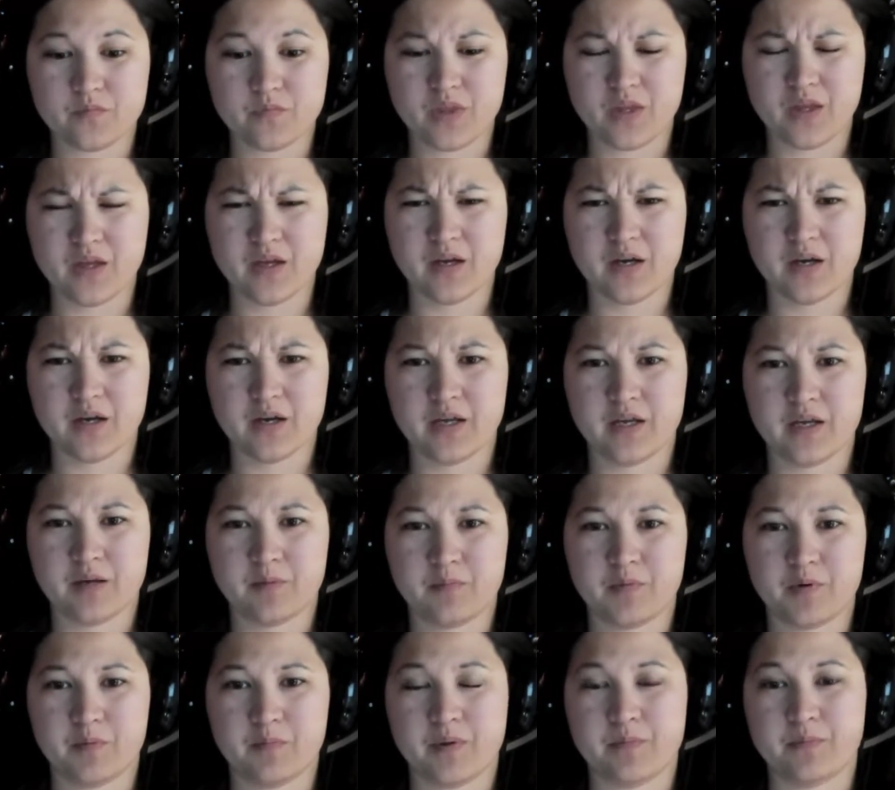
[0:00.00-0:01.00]
I
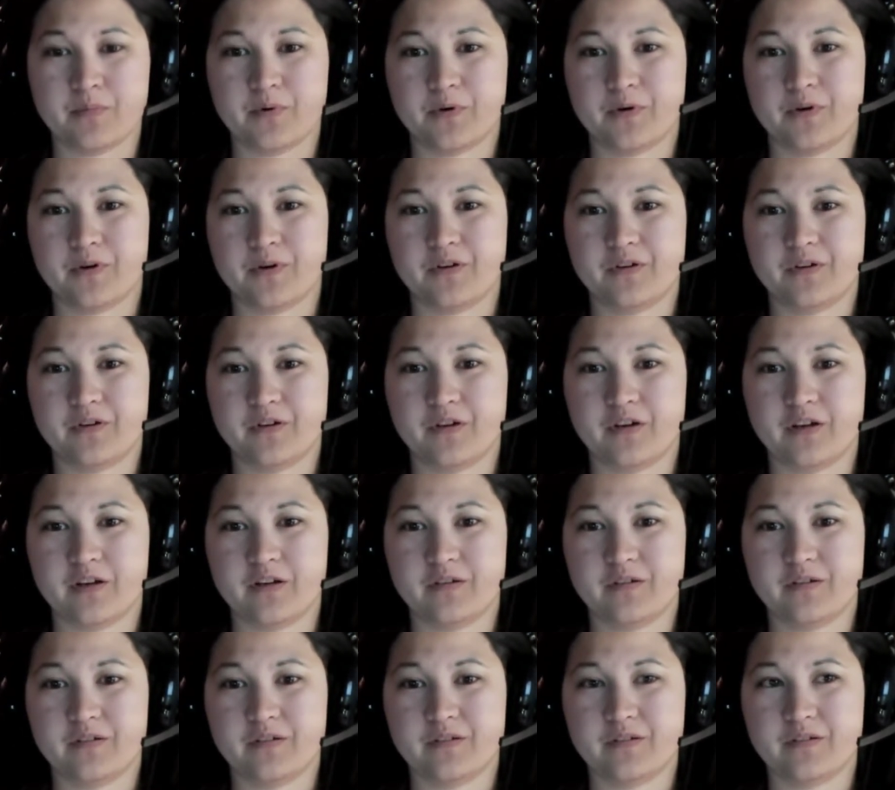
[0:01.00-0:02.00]
am a member
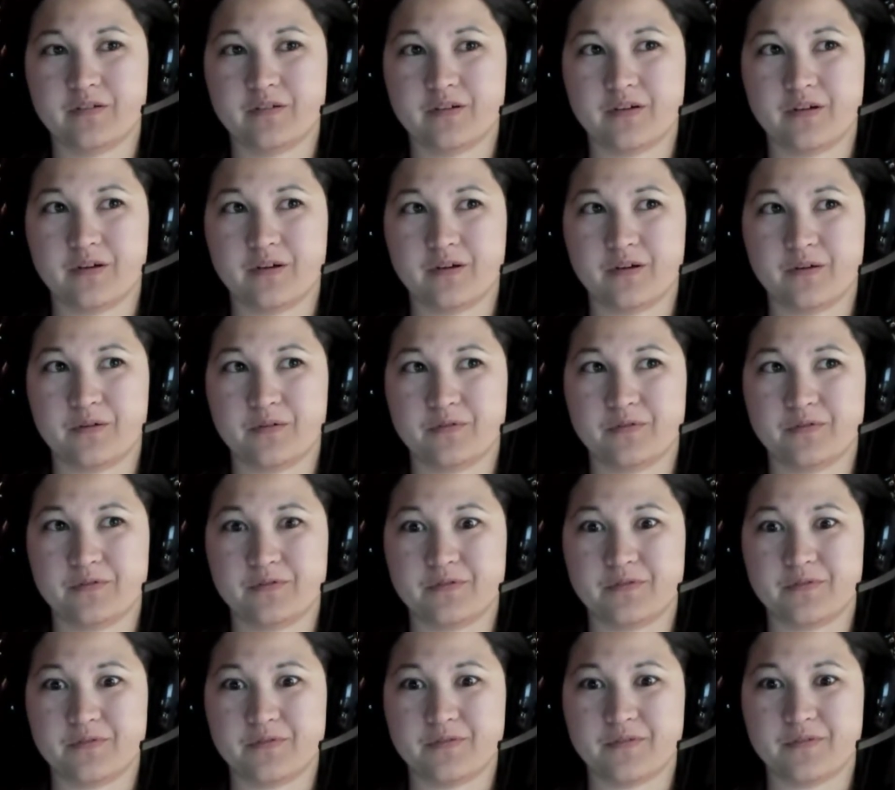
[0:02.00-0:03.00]
of
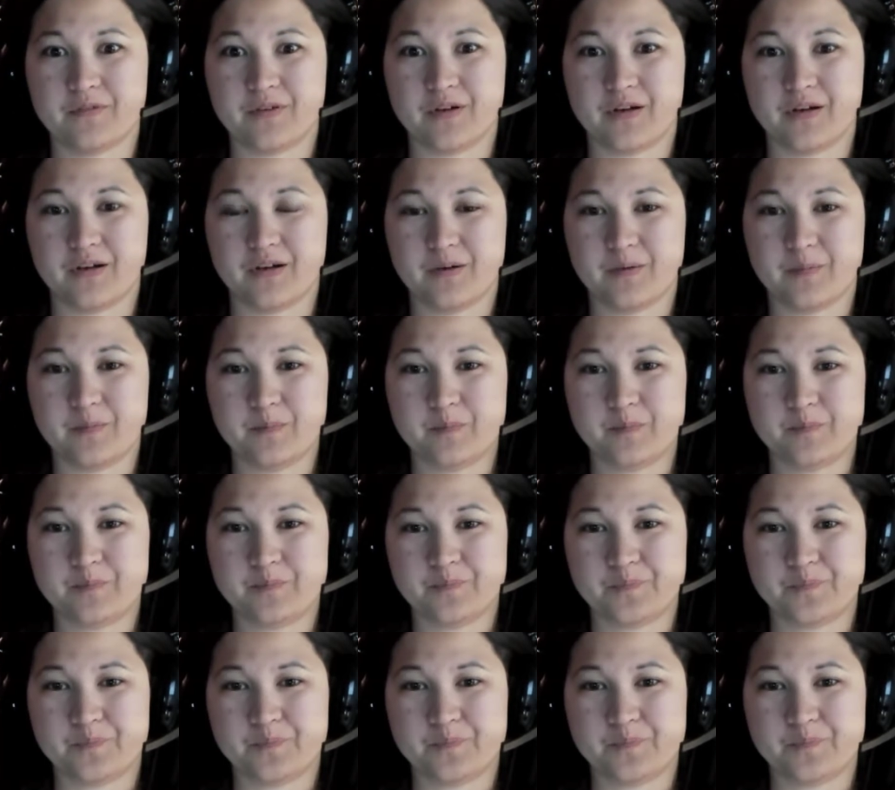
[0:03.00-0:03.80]
um,